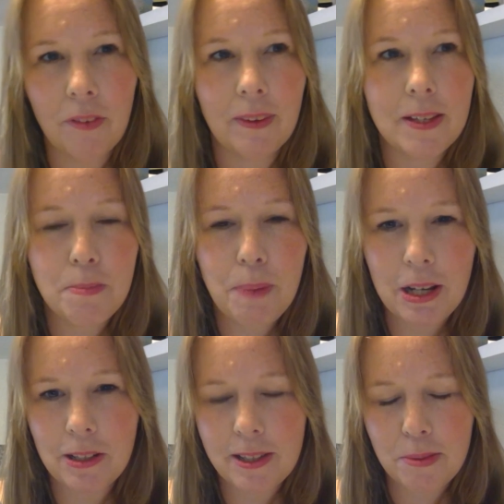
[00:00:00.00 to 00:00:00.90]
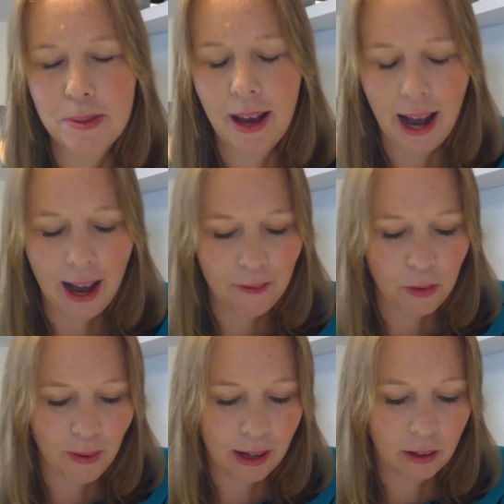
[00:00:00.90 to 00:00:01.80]
and the specialisms I have
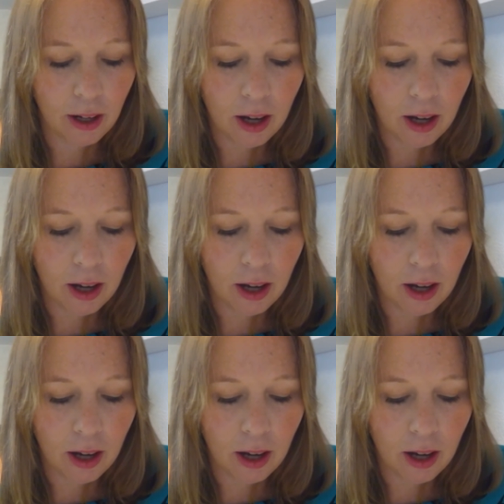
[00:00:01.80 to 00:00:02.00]
around